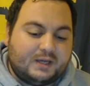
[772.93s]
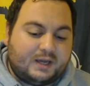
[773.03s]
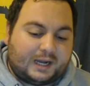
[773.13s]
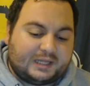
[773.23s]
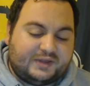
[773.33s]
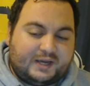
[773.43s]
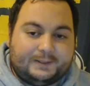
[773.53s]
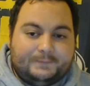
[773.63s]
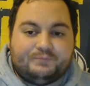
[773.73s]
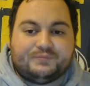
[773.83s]
And
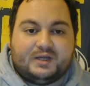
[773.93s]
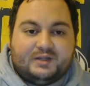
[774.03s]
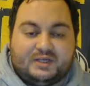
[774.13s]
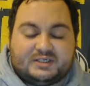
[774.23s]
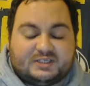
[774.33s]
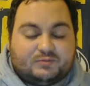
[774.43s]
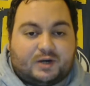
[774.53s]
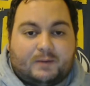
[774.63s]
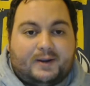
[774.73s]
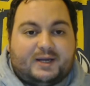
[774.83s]
then this is what
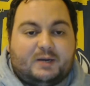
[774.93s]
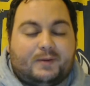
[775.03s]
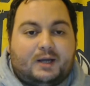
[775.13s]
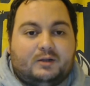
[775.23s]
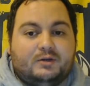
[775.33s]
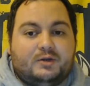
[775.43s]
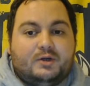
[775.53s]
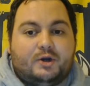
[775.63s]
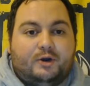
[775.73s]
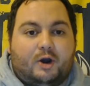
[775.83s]
I mean about
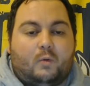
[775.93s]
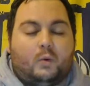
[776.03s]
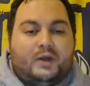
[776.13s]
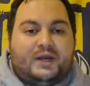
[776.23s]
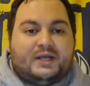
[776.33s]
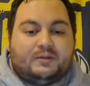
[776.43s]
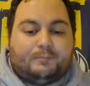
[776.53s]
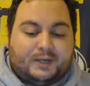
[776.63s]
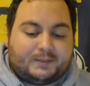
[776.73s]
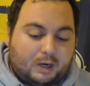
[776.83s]
not winning the
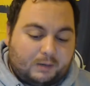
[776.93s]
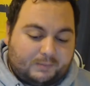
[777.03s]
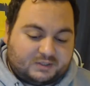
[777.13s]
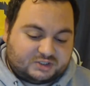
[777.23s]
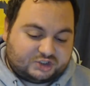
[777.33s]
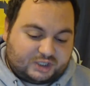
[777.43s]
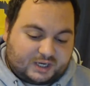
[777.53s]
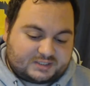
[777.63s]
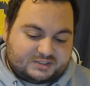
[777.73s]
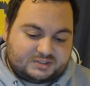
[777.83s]
big moments. The
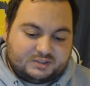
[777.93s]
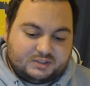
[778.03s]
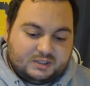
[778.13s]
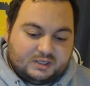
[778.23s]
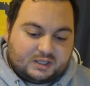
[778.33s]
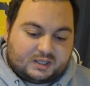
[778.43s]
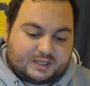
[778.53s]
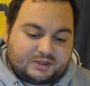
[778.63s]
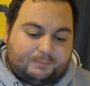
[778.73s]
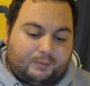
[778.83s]
Sharks
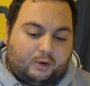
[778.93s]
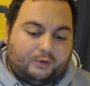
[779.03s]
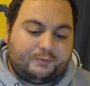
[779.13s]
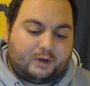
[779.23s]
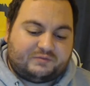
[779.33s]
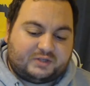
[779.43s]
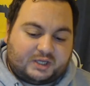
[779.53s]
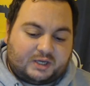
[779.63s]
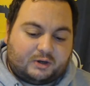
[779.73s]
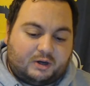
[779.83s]
get the ball off the
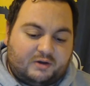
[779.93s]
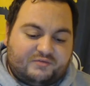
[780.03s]
kickoff.